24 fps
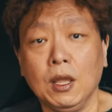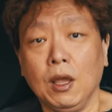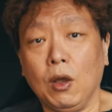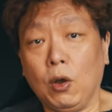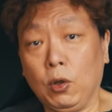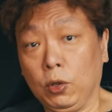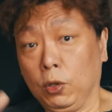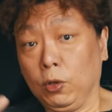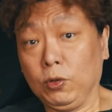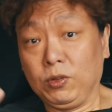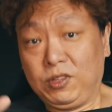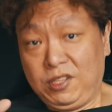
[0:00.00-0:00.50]

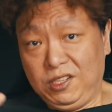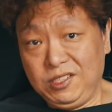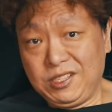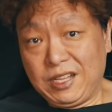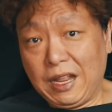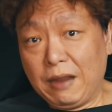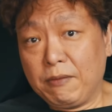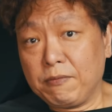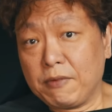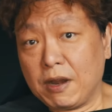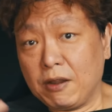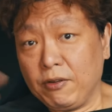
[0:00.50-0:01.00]
Although this
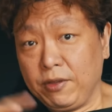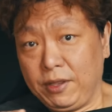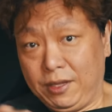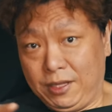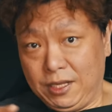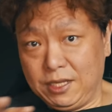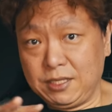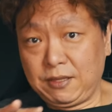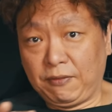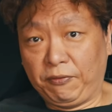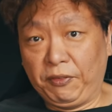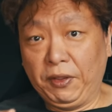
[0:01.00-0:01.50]
time around it
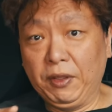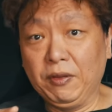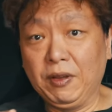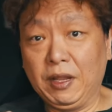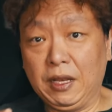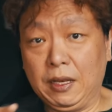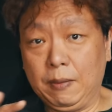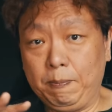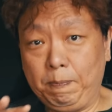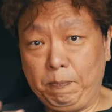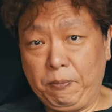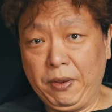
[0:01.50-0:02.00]
does feel
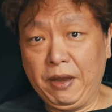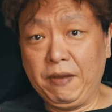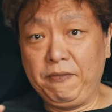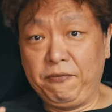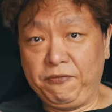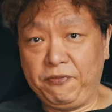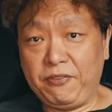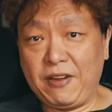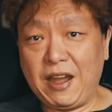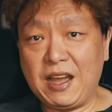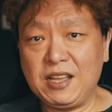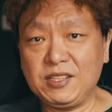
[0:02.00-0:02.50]
a bit
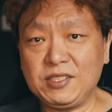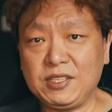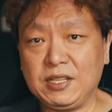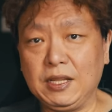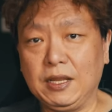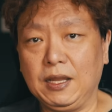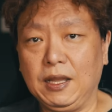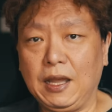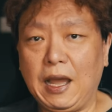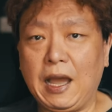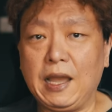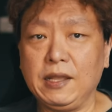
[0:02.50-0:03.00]

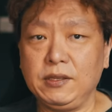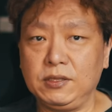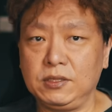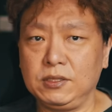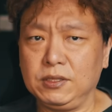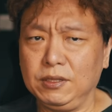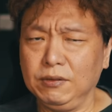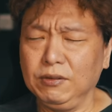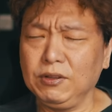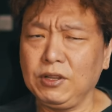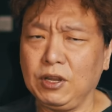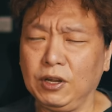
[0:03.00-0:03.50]
faster. I
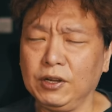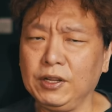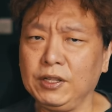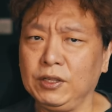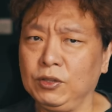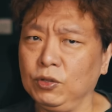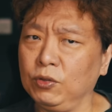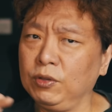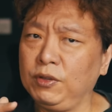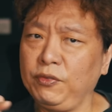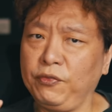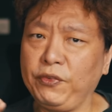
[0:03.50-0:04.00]
still got a
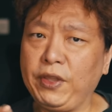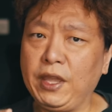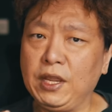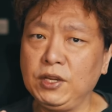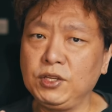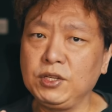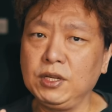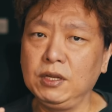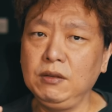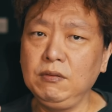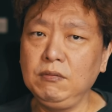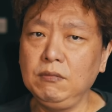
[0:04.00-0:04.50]

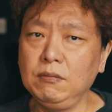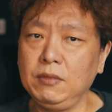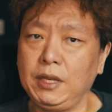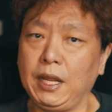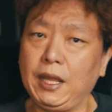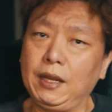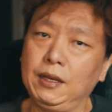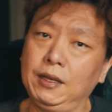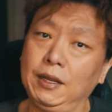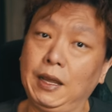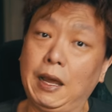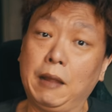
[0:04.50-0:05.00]
notification
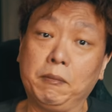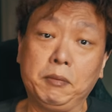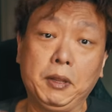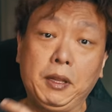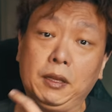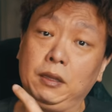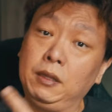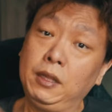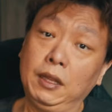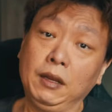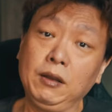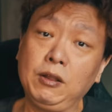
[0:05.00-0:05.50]
that the
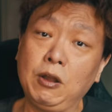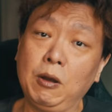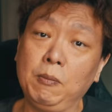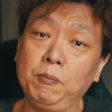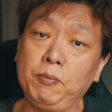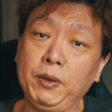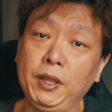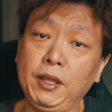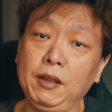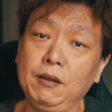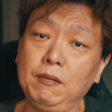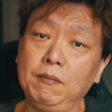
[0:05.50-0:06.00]
update didn't
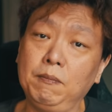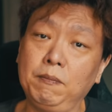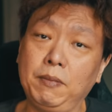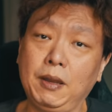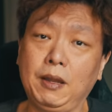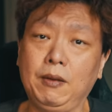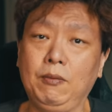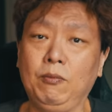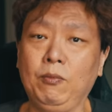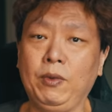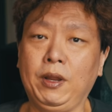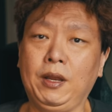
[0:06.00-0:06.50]
complete,
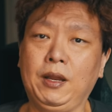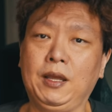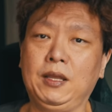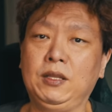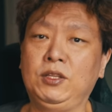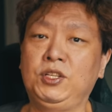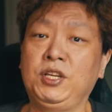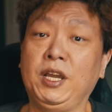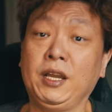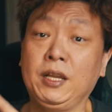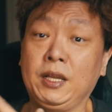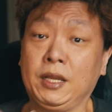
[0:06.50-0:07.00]
but when I
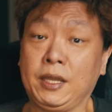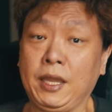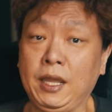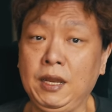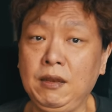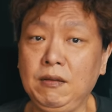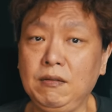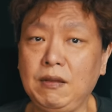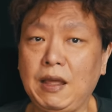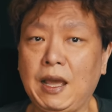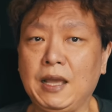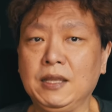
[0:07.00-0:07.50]
check
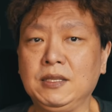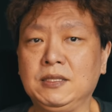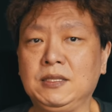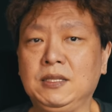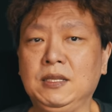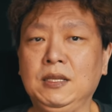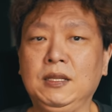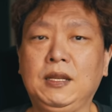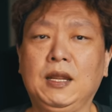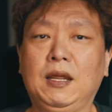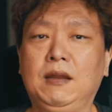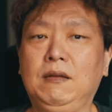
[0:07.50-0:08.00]
again, I
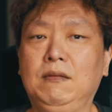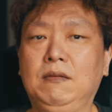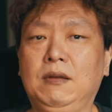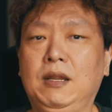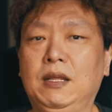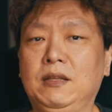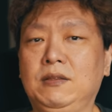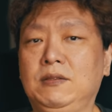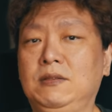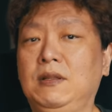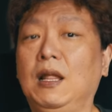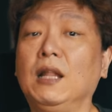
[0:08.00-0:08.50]
see that
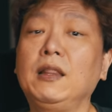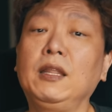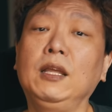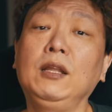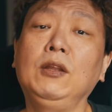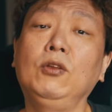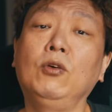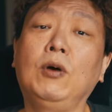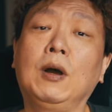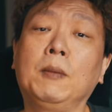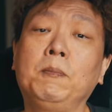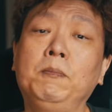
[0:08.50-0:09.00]
there's
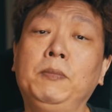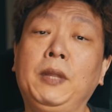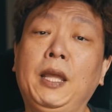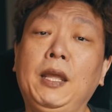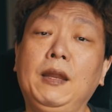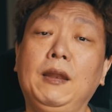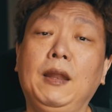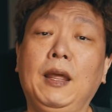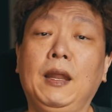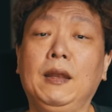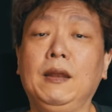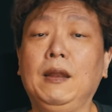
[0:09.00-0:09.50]
nothing to
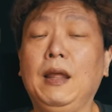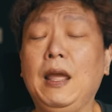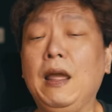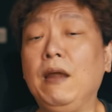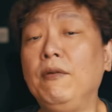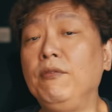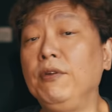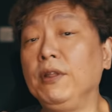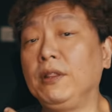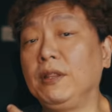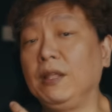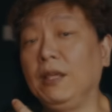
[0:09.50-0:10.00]
update and
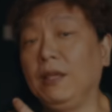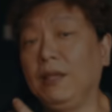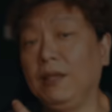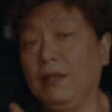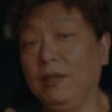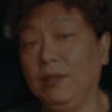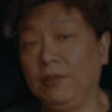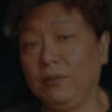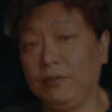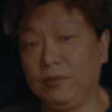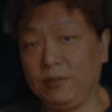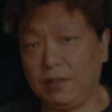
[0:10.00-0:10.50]
everything
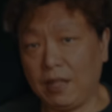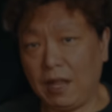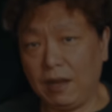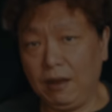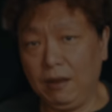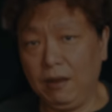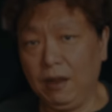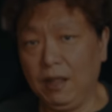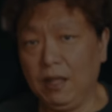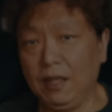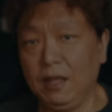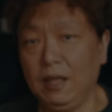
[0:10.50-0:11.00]
is
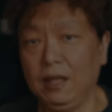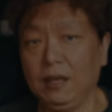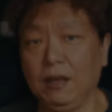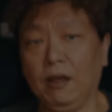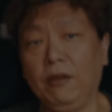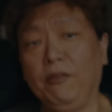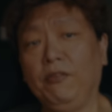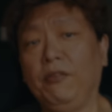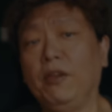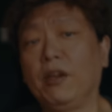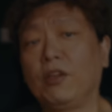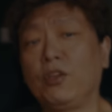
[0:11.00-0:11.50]
done. Now,
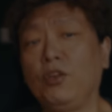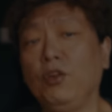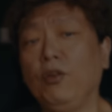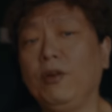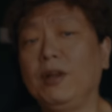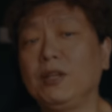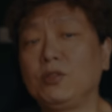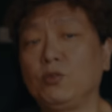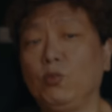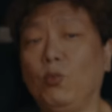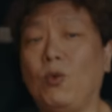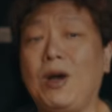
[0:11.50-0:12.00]
if you're
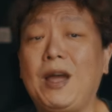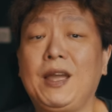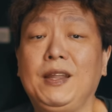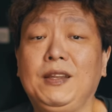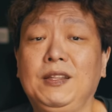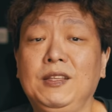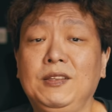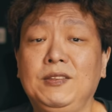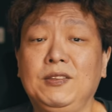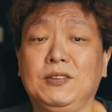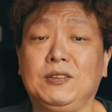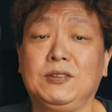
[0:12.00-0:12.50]
curious why
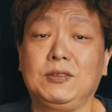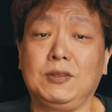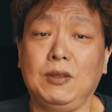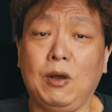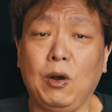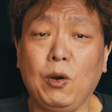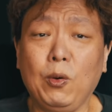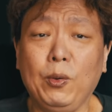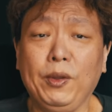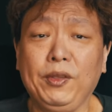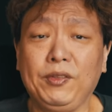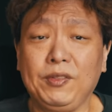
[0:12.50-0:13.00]
this is
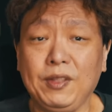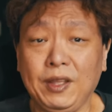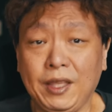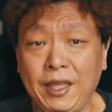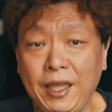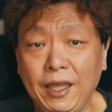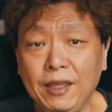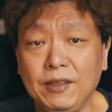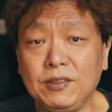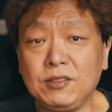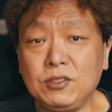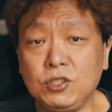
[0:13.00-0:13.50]
always the
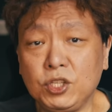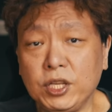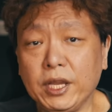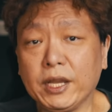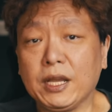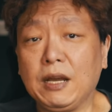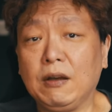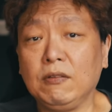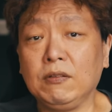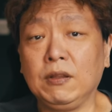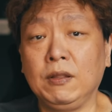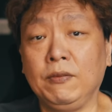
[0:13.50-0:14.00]
case,
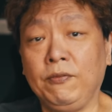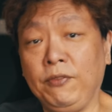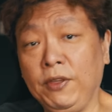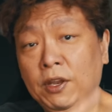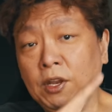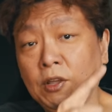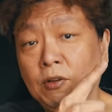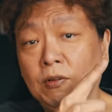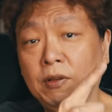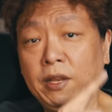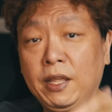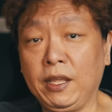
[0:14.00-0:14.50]
check out the
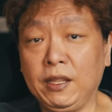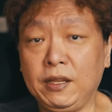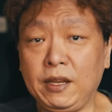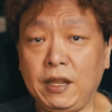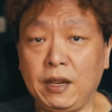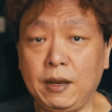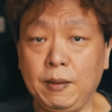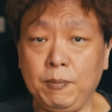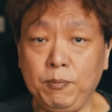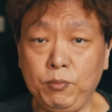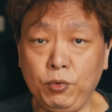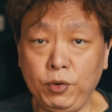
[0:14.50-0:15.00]
video link that
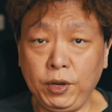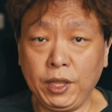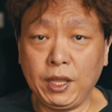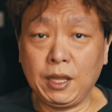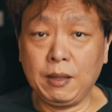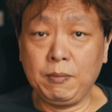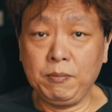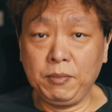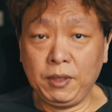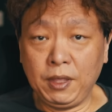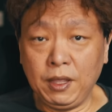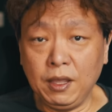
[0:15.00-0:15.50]
I'm putting
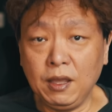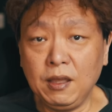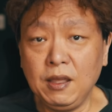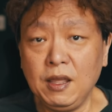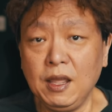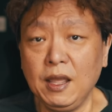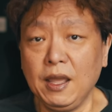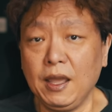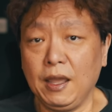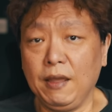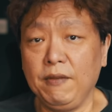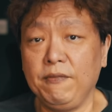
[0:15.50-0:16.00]
up here
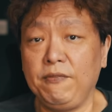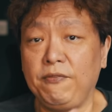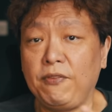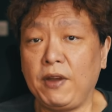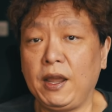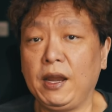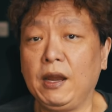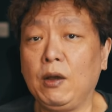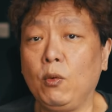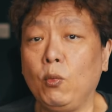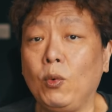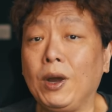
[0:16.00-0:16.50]
and
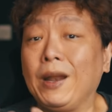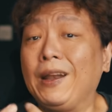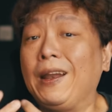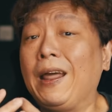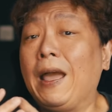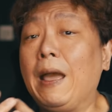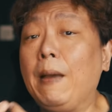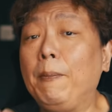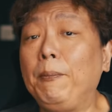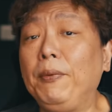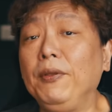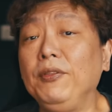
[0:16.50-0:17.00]
find out what
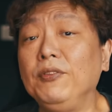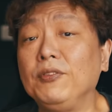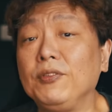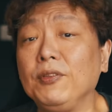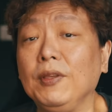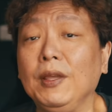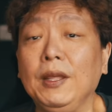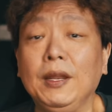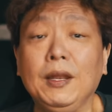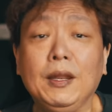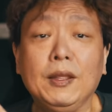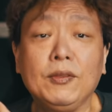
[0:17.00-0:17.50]
happens
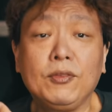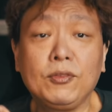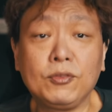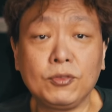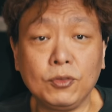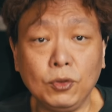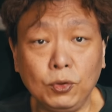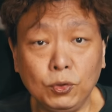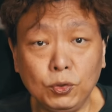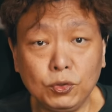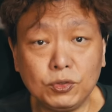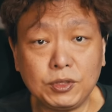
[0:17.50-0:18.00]
in a
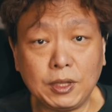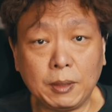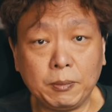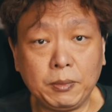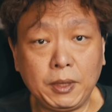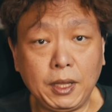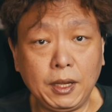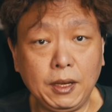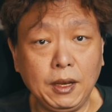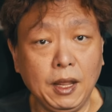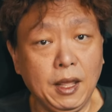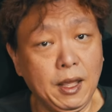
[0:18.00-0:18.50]
Sonos
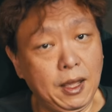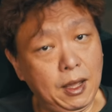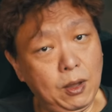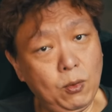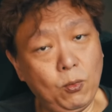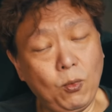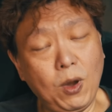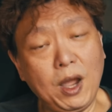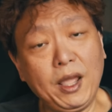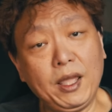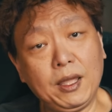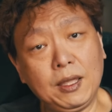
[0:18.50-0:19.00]
update and
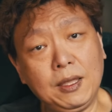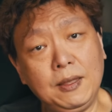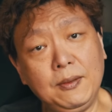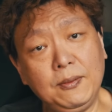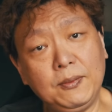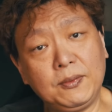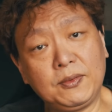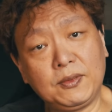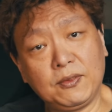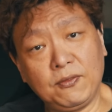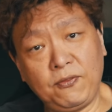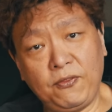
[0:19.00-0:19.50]
why it
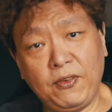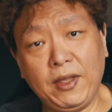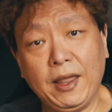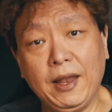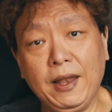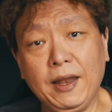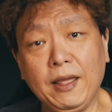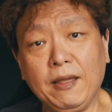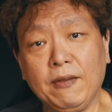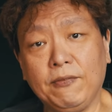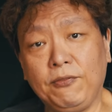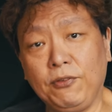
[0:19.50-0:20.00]
keeps
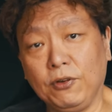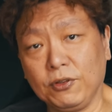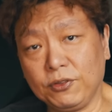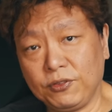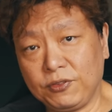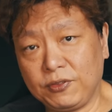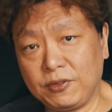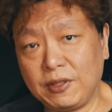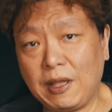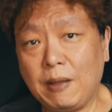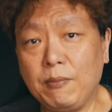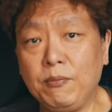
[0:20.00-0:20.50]
failing for
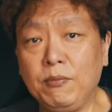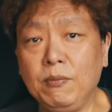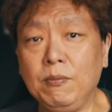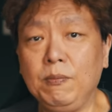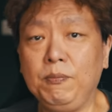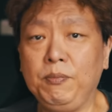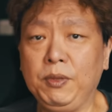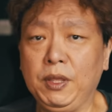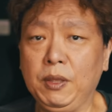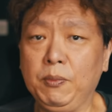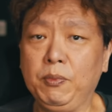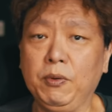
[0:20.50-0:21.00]
some
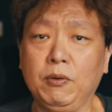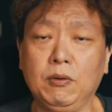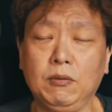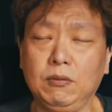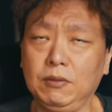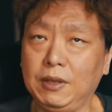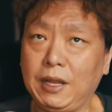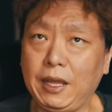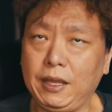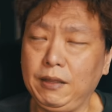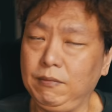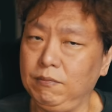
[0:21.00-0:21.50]
people
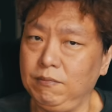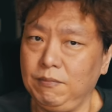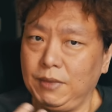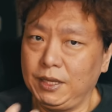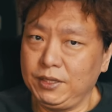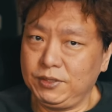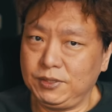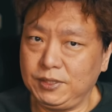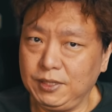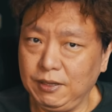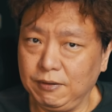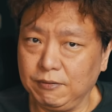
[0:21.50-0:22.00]
like
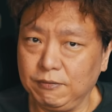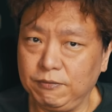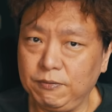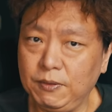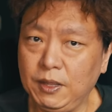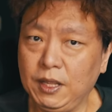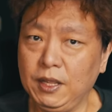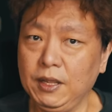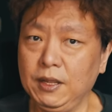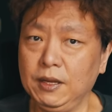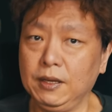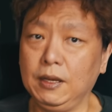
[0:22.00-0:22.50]
myself.
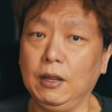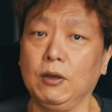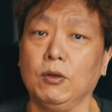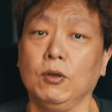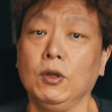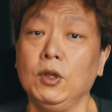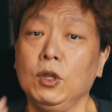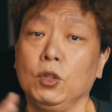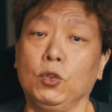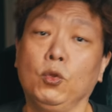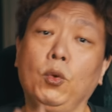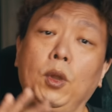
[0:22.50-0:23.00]
Now,
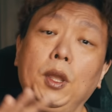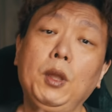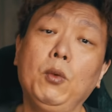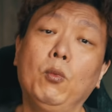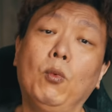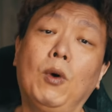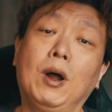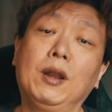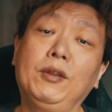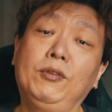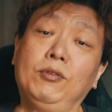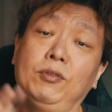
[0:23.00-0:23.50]
do we
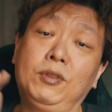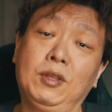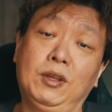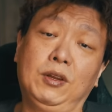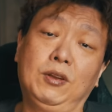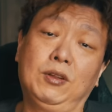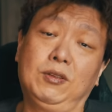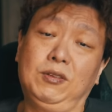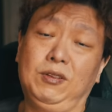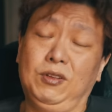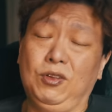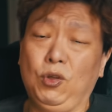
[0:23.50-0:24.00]
want to turn
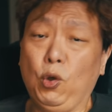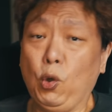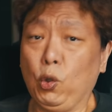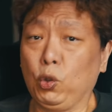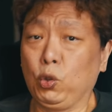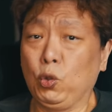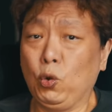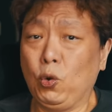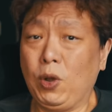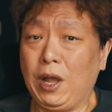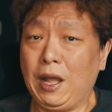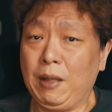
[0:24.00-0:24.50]
on
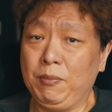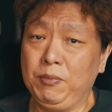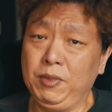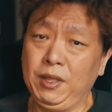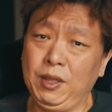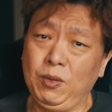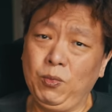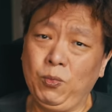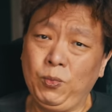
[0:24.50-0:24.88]
auto update?